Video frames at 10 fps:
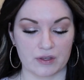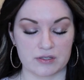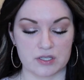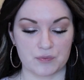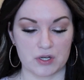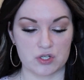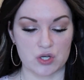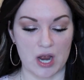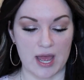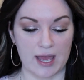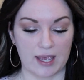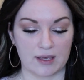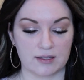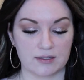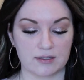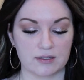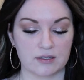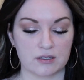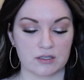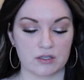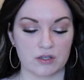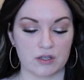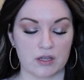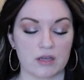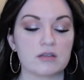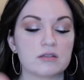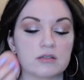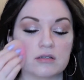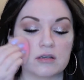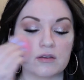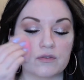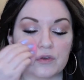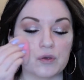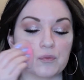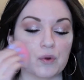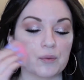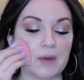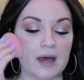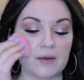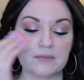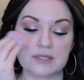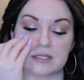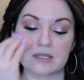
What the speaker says: So I'm going to try a few more pumps.